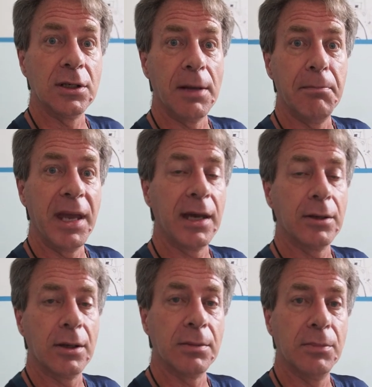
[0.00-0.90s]
a man
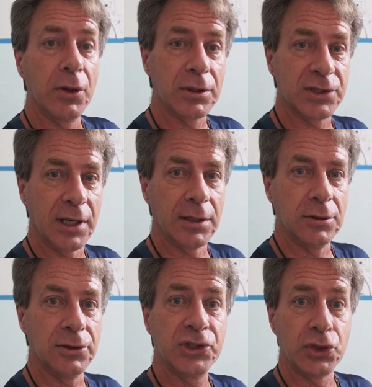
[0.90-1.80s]
on a motorcycle
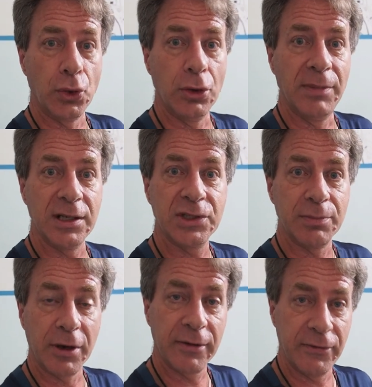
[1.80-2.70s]
stole my
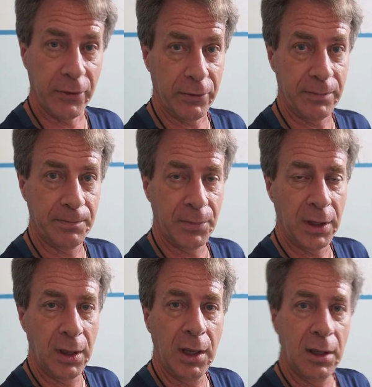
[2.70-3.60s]
smartphone.
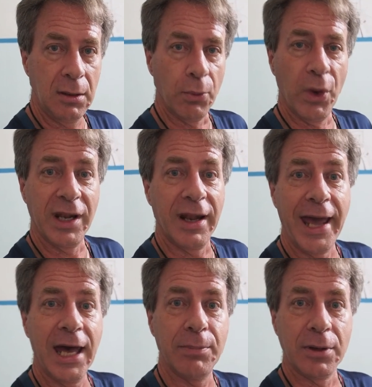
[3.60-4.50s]
When it
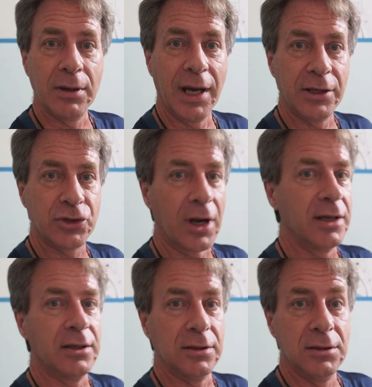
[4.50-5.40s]
happened, I
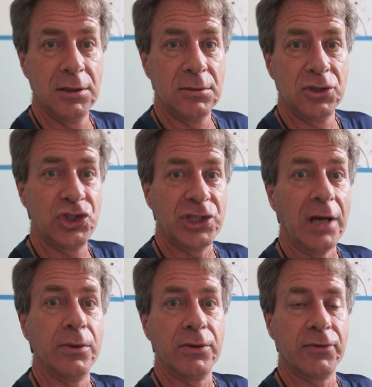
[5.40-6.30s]
tried to
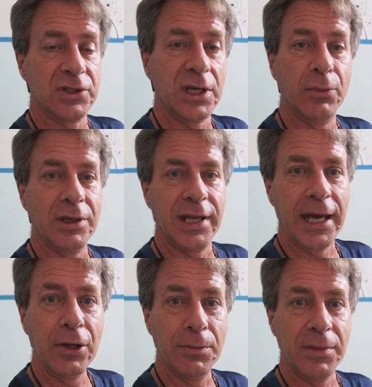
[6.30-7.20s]
shout for someone to
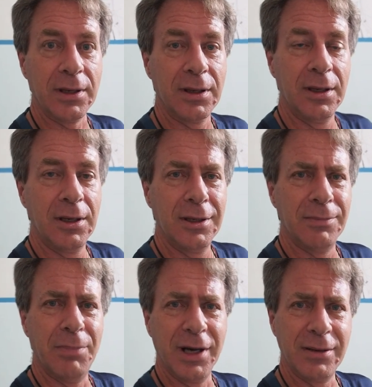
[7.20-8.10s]
help me,
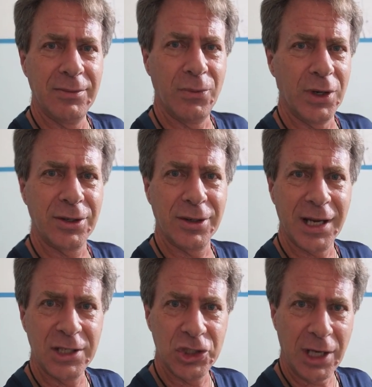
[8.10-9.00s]
but what could
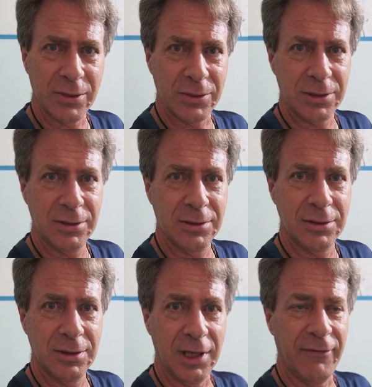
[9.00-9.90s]
I shout?
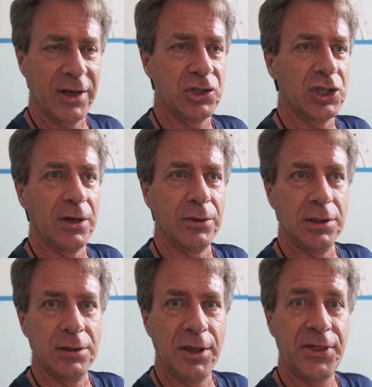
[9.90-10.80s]
If I
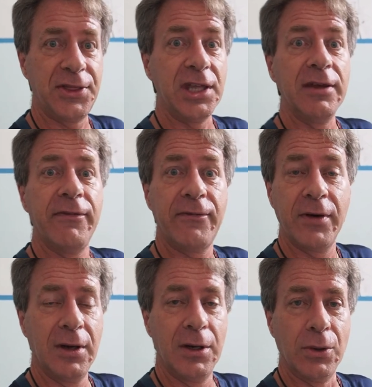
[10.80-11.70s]
shouted thief
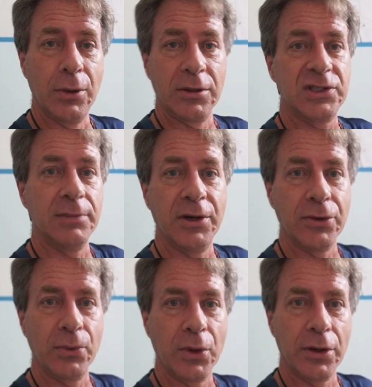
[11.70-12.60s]
or some
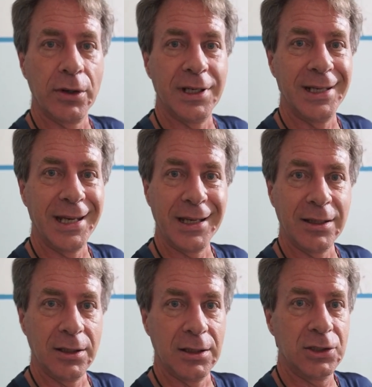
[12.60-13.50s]
other word in
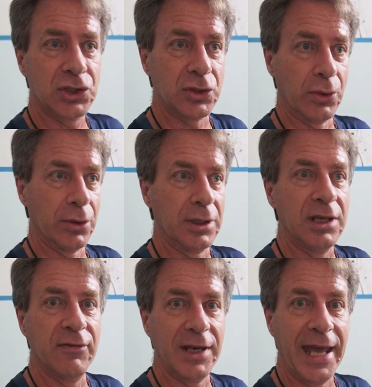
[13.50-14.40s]
English or
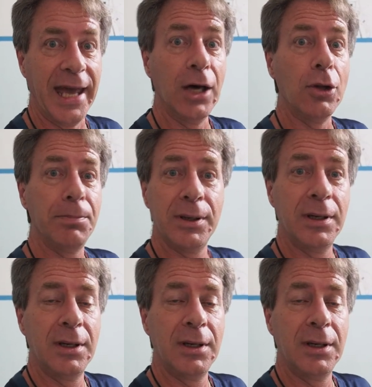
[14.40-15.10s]
even help,